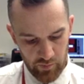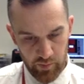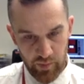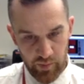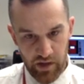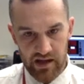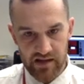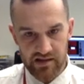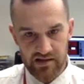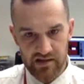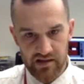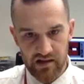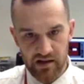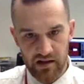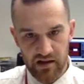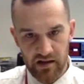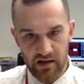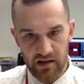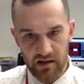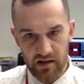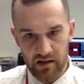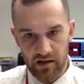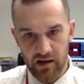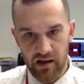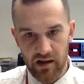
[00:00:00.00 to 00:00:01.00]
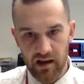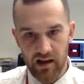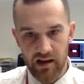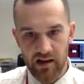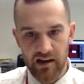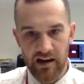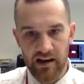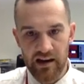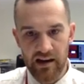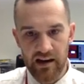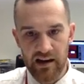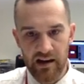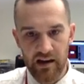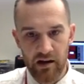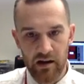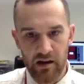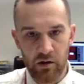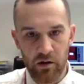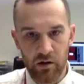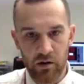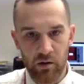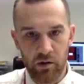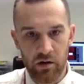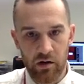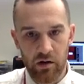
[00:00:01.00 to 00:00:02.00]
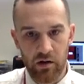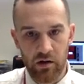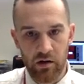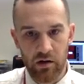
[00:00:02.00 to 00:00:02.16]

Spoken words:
paste it in, and now